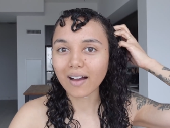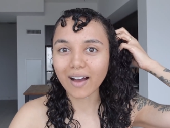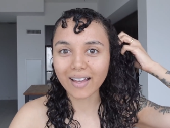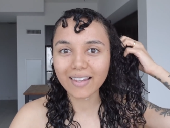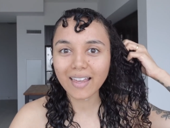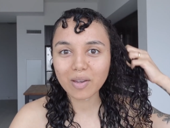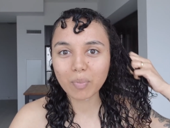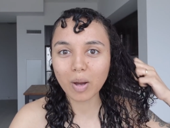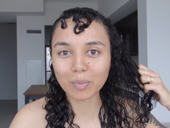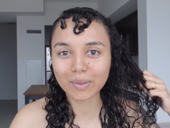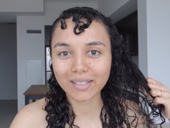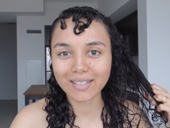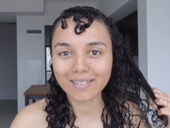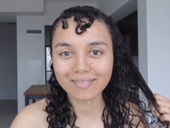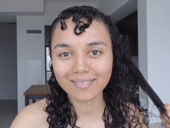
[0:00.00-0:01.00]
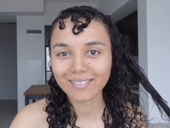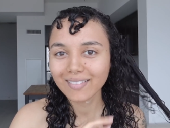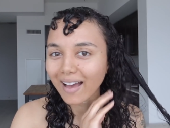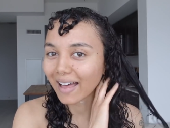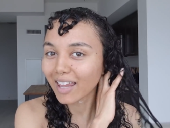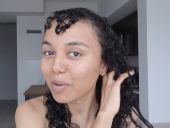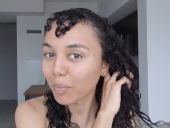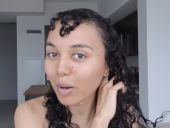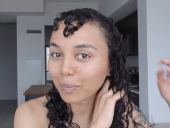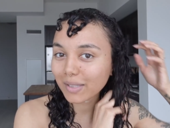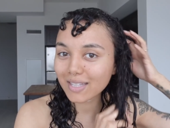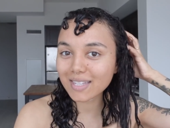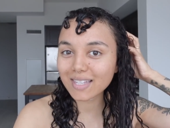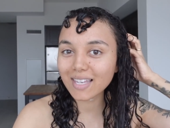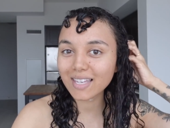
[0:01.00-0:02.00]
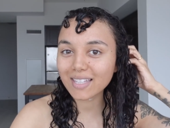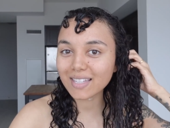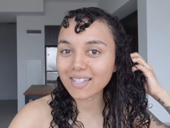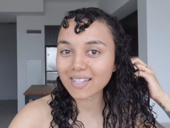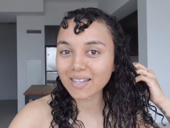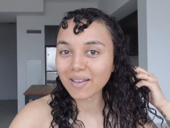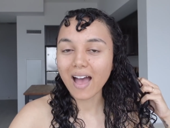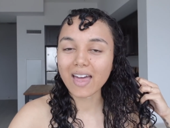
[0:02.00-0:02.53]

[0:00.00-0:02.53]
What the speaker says: I like pumpkin. I like pumpkin seeds.